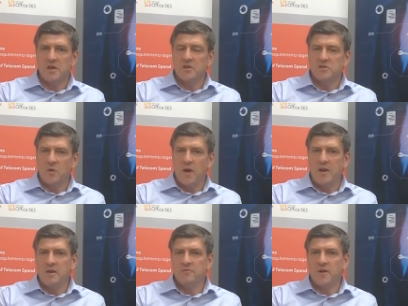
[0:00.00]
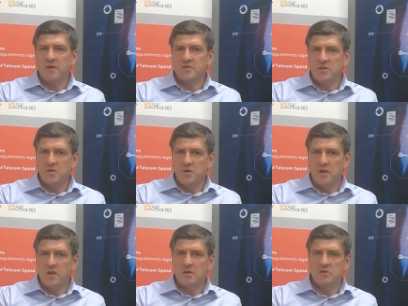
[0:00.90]
So, any advice that you
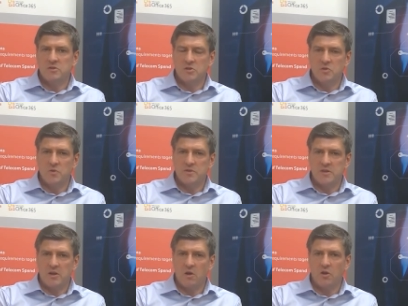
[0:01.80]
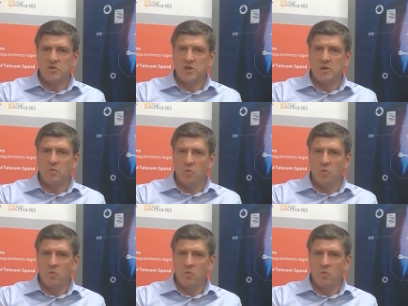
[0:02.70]
need to do with technology